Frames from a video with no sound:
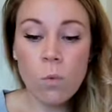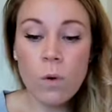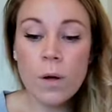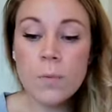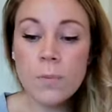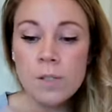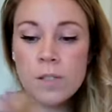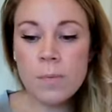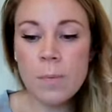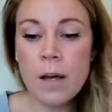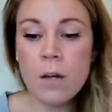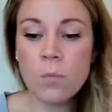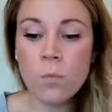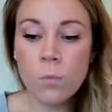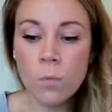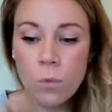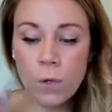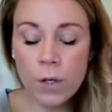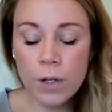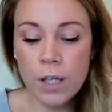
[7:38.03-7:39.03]
One was around
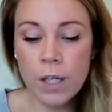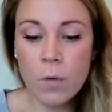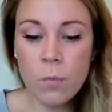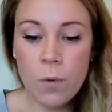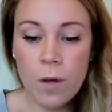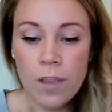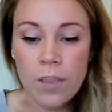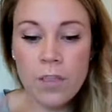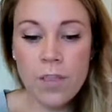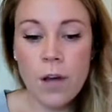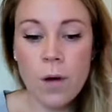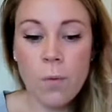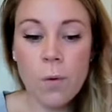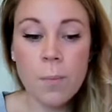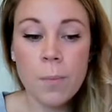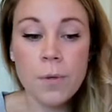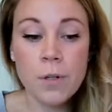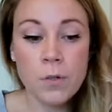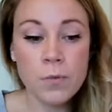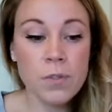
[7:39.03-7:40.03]
working with a
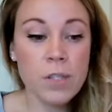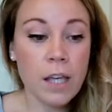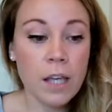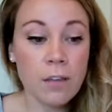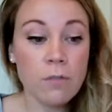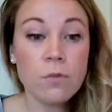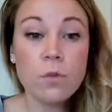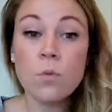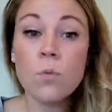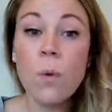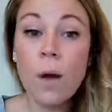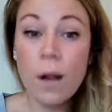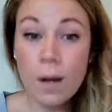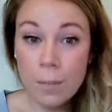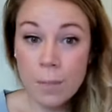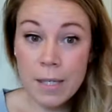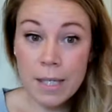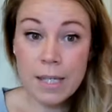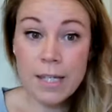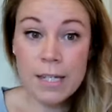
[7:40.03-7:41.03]
woman who's like, if you want
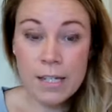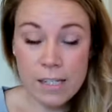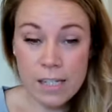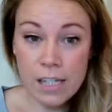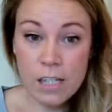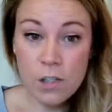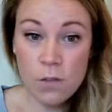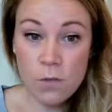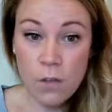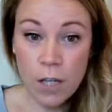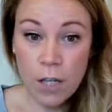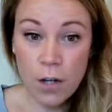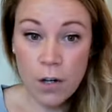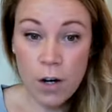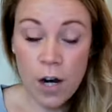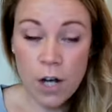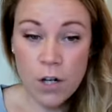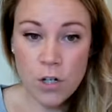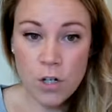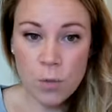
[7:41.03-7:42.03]
to be a
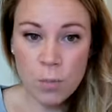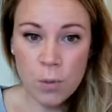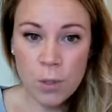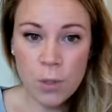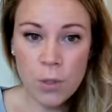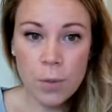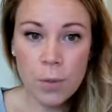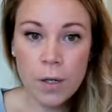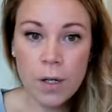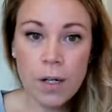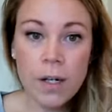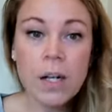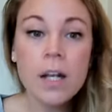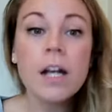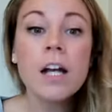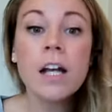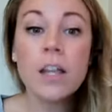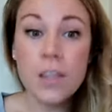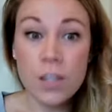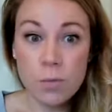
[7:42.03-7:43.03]
6-figure entrepreneur,
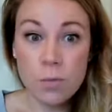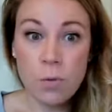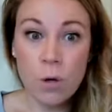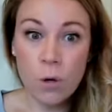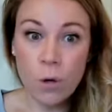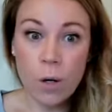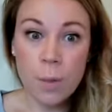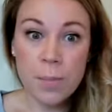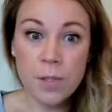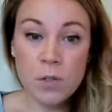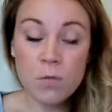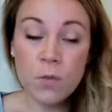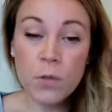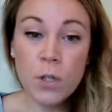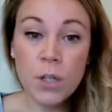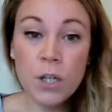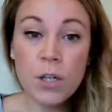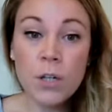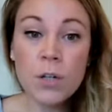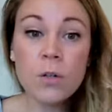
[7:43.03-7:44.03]
this program is for
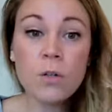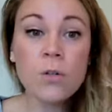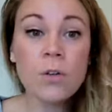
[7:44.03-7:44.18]
you.